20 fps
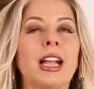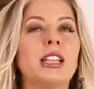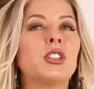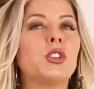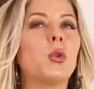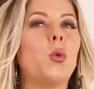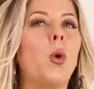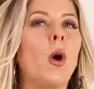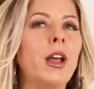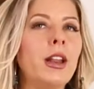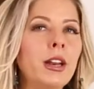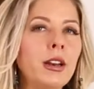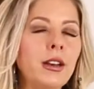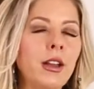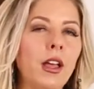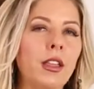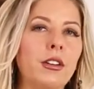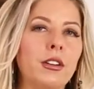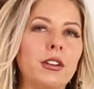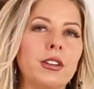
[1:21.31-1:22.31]
It's quite
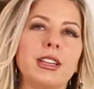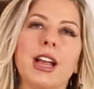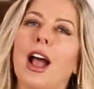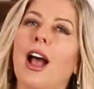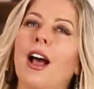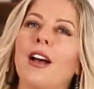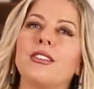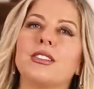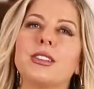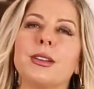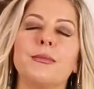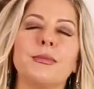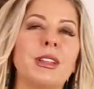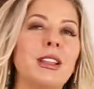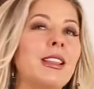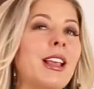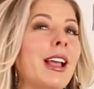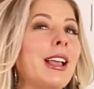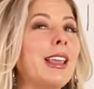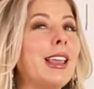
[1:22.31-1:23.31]
another to have
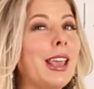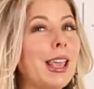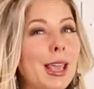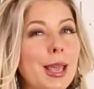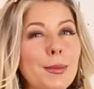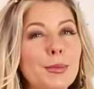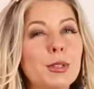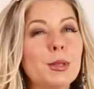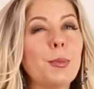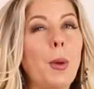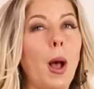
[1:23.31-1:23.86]
something that keeps